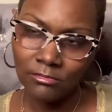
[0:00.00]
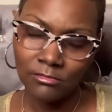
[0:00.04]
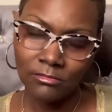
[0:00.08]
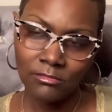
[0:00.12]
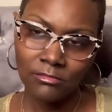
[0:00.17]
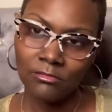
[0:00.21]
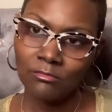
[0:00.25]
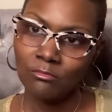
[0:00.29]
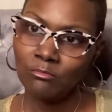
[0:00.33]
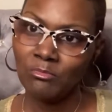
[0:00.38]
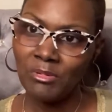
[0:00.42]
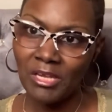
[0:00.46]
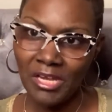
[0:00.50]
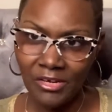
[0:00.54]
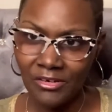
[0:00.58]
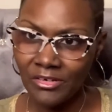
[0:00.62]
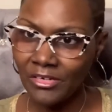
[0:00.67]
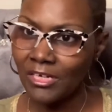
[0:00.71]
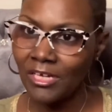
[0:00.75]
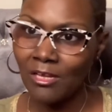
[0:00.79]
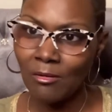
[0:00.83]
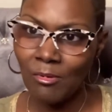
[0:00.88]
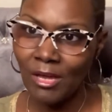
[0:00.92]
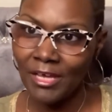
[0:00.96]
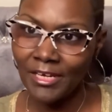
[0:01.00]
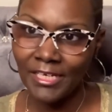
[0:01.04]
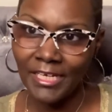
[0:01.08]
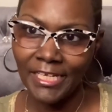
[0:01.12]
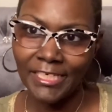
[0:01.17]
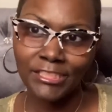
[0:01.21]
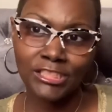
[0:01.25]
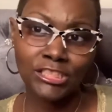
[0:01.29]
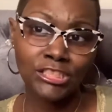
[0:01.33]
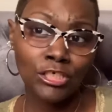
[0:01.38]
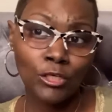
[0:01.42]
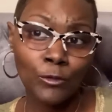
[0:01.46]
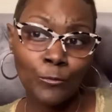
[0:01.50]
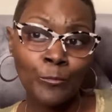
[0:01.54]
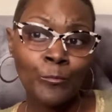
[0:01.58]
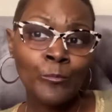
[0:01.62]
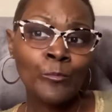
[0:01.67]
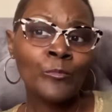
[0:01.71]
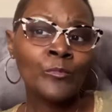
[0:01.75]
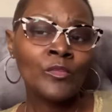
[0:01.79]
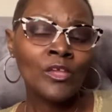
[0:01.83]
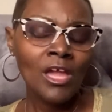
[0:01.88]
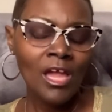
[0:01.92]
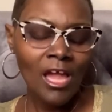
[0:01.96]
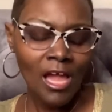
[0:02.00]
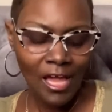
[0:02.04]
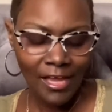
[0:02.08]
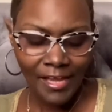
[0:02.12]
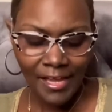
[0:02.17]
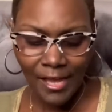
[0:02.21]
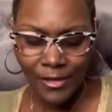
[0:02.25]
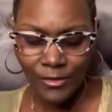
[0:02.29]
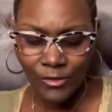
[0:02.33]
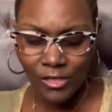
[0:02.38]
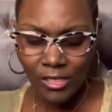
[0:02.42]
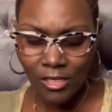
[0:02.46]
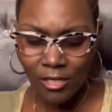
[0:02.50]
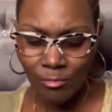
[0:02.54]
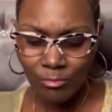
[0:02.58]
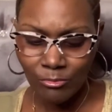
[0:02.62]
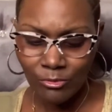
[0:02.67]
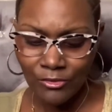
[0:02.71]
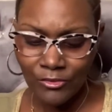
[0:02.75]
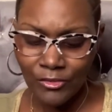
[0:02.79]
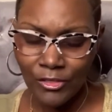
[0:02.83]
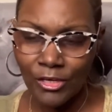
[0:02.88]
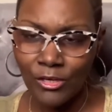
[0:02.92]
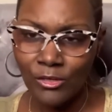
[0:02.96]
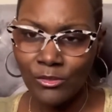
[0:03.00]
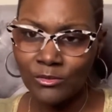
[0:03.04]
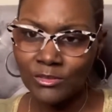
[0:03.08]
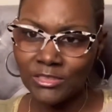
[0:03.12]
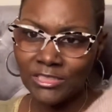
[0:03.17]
better to come out of that. So I got her a couple of those